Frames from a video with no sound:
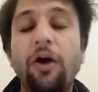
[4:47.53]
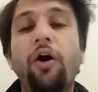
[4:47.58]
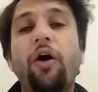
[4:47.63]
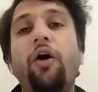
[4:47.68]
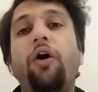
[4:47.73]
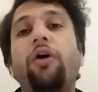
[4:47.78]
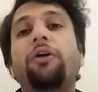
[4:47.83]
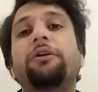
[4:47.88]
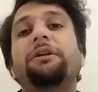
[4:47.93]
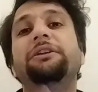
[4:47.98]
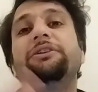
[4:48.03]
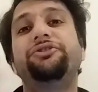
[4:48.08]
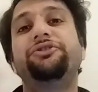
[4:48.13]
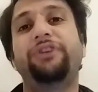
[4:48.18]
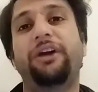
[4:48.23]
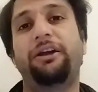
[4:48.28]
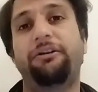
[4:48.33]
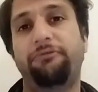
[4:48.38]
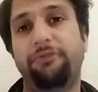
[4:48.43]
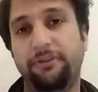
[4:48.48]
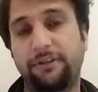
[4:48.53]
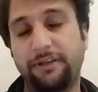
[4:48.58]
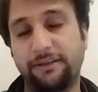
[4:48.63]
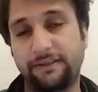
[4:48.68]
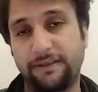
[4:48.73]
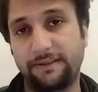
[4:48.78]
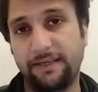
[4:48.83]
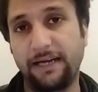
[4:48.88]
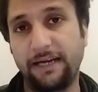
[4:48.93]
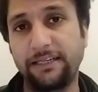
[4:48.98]
or in general the
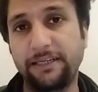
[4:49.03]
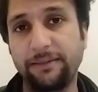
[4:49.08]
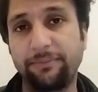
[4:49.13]
society